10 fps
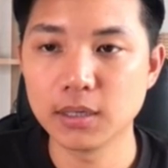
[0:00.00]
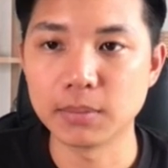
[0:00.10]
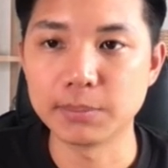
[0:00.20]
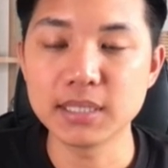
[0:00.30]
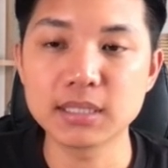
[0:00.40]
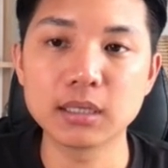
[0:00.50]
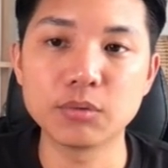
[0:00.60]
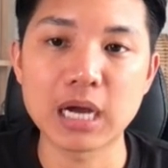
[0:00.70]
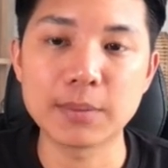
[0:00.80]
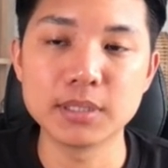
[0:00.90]
But basically
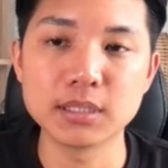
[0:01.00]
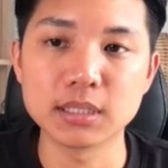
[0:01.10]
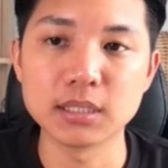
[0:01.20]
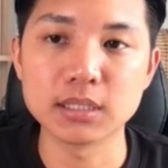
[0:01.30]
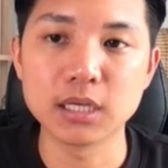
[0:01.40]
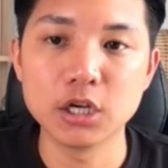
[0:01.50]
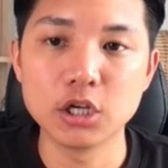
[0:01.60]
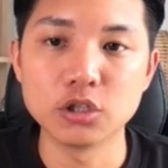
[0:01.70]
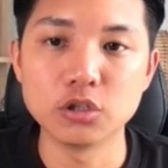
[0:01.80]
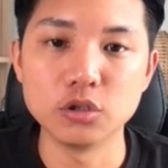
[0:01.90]
what happens is
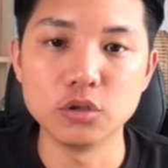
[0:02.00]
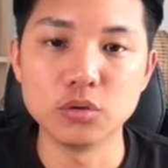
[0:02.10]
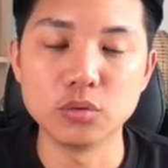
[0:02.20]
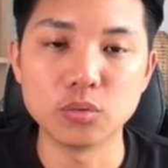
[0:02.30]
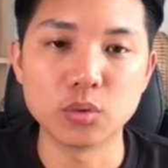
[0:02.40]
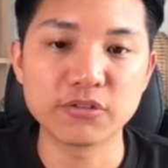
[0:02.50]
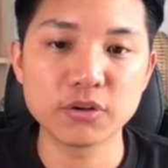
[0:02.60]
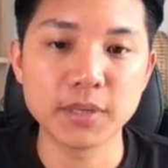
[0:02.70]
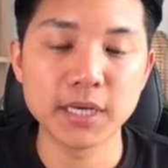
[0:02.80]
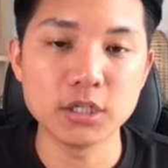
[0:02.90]
whatever
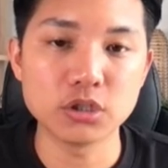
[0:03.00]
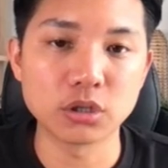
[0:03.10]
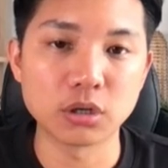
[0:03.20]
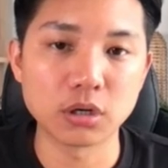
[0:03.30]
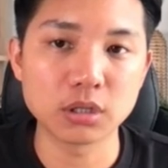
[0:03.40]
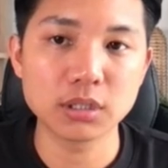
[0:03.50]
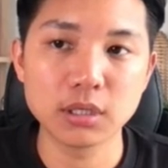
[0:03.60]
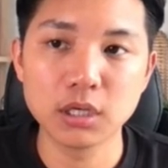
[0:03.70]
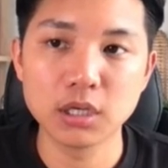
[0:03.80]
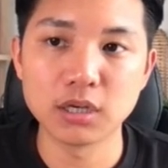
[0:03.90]
page you're on,
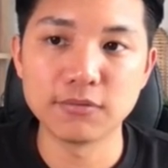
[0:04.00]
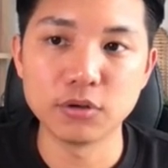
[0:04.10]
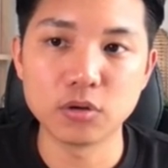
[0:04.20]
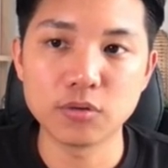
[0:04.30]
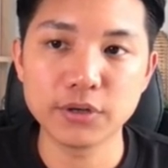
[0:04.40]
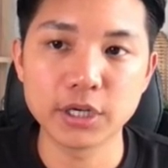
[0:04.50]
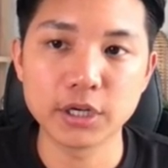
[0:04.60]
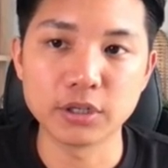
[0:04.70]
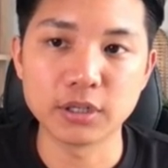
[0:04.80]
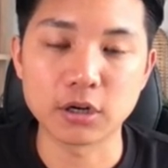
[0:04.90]
if you go over here
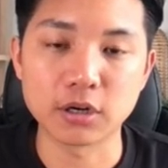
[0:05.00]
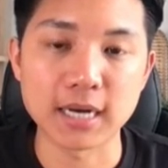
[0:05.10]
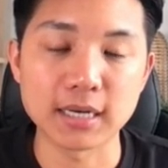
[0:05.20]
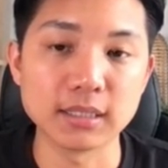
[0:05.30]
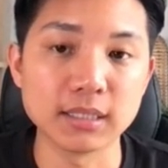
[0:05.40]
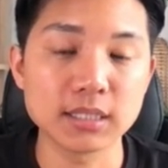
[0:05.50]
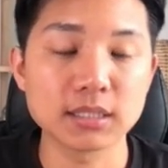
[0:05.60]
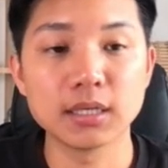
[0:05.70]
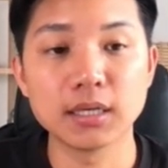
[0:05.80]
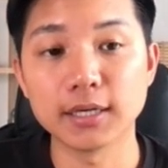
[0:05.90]
and you click on
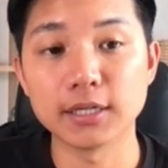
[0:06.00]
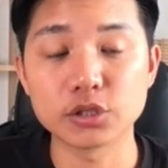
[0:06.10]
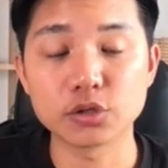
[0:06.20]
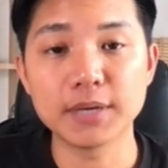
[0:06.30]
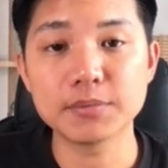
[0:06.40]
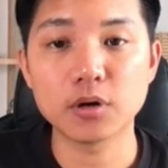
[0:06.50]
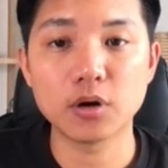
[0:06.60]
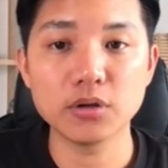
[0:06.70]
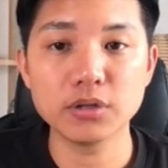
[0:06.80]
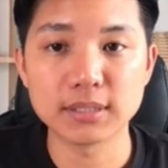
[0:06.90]
analytics, it scrapes
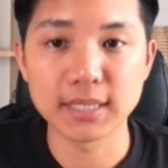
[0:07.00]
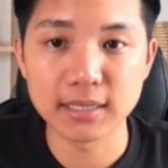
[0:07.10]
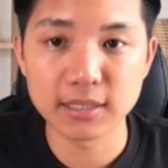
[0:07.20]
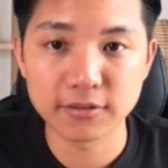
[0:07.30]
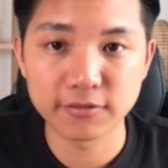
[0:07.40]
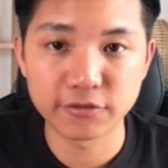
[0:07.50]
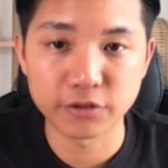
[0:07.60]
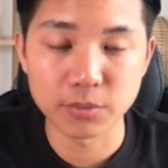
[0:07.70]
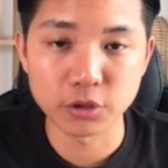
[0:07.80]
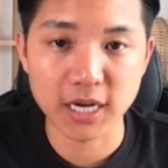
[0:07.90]
all the data
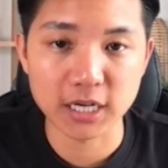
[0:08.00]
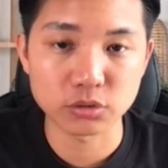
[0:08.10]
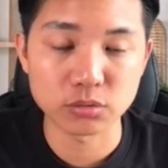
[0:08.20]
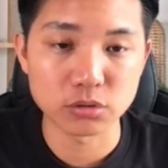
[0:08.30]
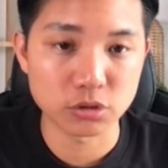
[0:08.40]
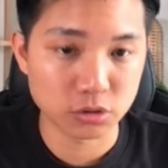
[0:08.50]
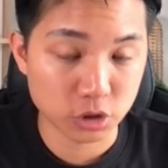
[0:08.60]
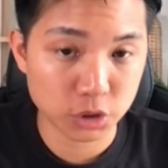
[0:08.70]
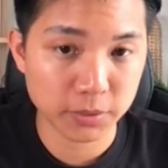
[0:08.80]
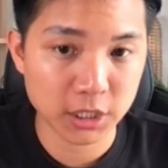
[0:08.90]
from your actual
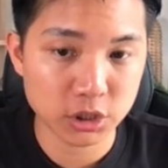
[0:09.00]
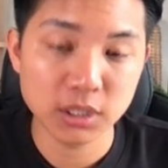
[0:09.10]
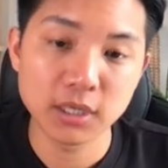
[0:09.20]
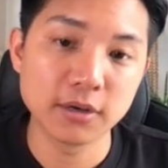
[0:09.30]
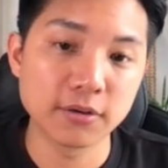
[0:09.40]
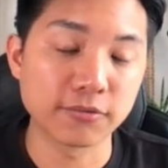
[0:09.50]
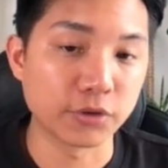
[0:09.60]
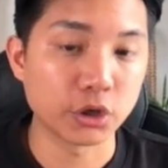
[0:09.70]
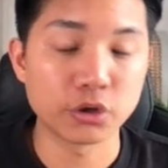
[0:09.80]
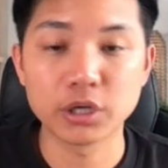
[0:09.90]
search page,
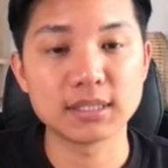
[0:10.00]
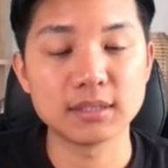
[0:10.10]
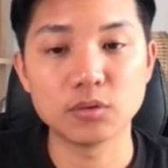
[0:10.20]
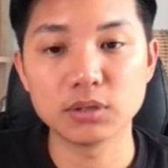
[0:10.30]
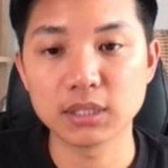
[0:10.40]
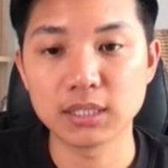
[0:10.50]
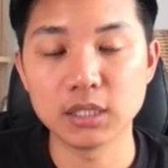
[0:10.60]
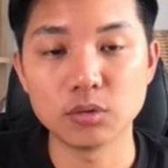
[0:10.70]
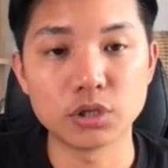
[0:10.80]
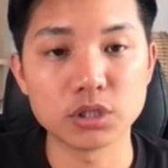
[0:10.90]
figuring out what the
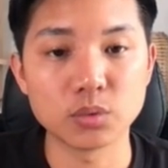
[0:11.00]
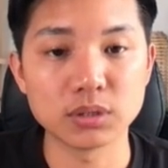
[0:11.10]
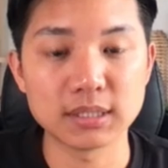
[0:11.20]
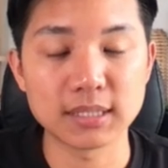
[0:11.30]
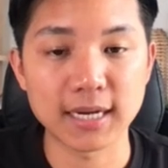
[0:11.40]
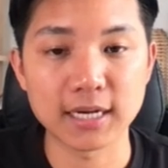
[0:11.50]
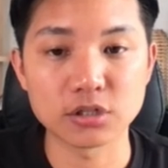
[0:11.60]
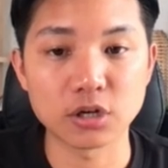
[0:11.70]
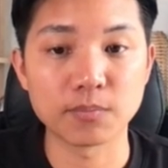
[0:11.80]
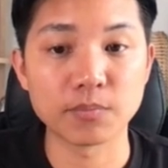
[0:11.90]
keywords, what the tags
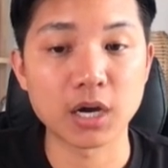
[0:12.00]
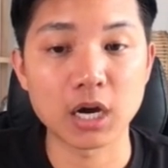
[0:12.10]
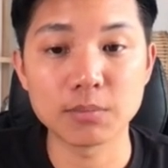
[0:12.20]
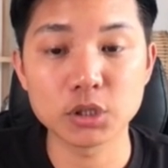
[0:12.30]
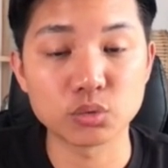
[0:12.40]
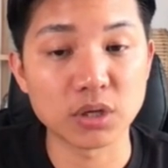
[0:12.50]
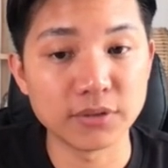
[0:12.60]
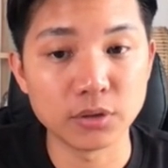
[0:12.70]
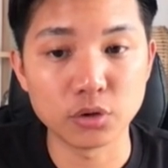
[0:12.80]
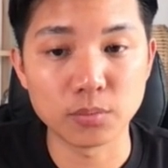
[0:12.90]
are, how much
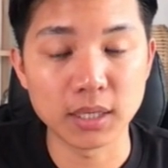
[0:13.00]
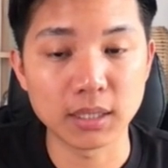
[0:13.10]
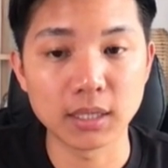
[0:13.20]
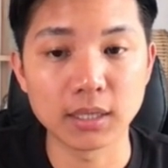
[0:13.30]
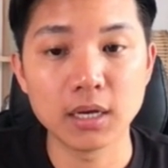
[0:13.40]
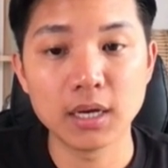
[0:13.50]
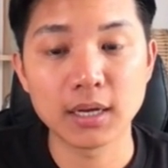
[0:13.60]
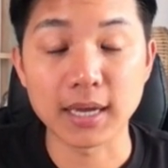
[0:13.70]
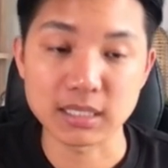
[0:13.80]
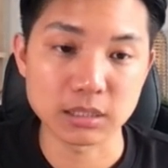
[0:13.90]
revenue they're making,
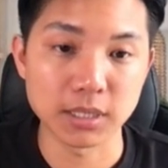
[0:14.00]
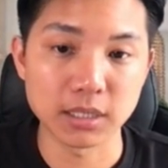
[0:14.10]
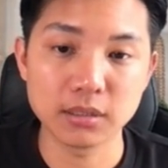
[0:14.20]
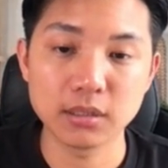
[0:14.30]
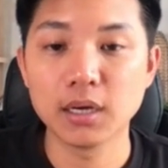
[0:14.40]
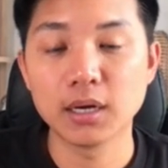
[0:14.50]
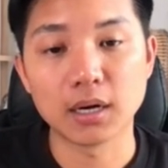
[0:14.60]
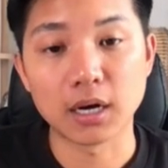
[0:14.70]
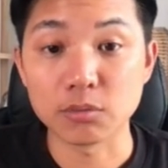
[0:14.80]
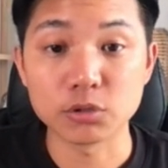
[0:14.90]
estimated,
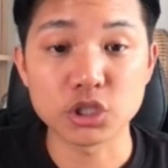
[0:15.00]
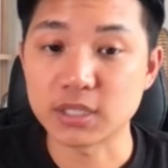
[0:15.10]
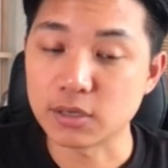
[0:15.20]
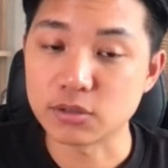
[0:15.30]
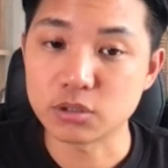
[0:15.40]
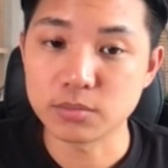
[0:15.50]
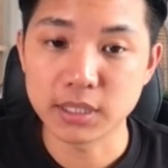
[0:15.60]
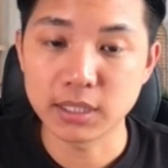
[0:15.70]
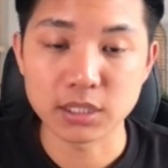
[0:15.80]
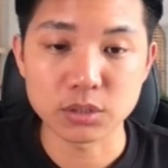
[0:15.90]
how much sales they're
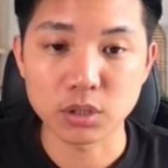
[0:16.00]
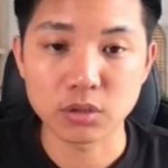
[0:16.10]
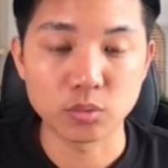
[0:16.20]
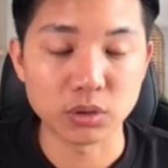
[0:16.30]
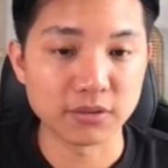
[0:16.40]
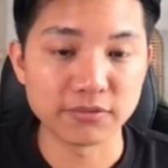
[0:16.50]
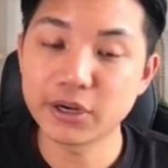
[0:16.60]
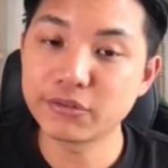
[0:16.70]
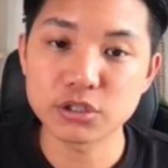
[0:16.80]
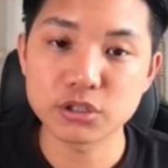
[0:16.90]
making as well, what the
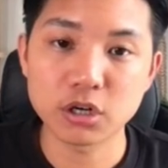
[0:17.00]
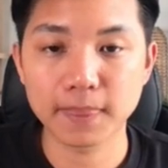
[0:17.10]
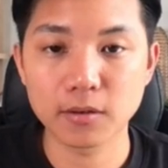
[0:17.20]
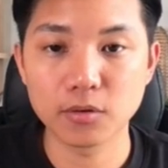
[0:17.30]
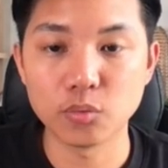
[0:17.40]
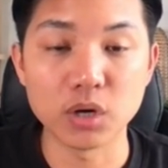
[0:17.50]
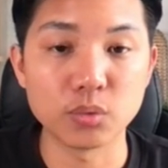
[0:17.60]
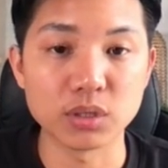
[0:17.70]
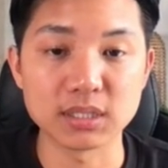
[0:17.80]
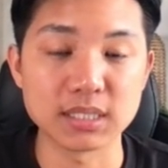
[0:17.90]
favorites are,
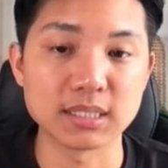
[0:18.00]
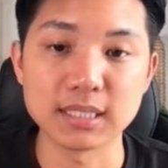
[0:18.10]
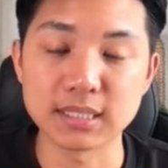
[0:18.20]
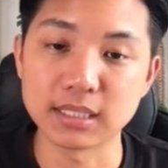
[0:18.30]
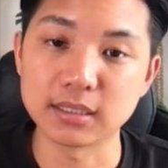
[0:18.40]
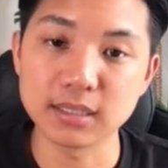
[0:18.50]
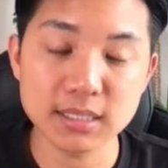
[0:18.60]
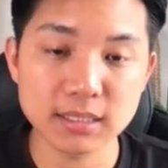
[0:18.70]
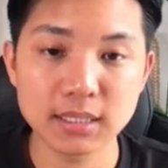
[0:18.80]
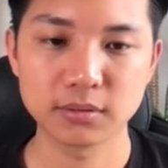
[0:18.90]
when was this listing
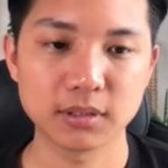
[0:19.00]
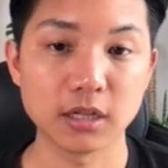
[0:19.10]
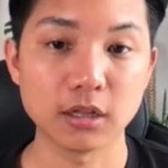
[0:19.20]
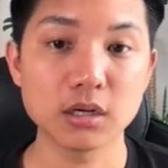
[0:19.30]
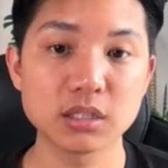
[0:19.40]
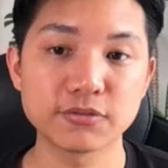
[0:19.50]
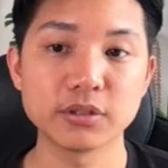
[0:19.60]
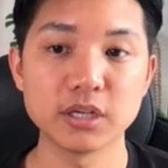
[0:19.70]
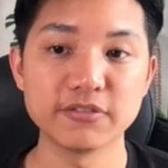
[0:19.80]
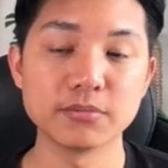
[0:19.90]
listed, a lot of
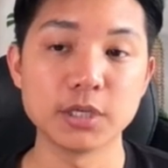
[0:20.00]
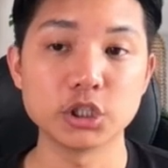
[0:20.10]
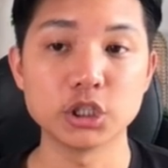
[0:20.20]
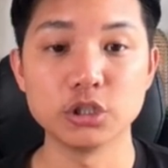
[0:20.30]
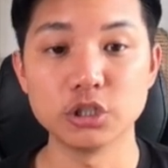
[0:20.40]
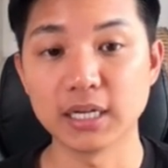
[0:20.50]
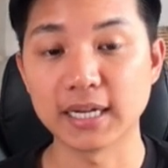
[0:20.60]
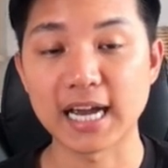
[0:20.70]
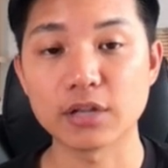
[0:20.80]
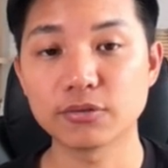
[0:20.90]
different information you can
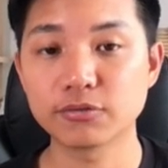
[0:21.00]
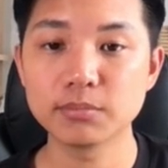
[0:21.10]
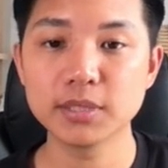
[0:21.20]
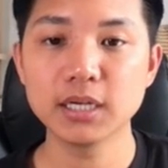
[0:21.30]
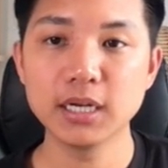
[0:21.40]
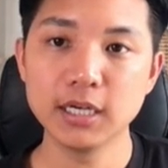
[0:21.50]
gather from it.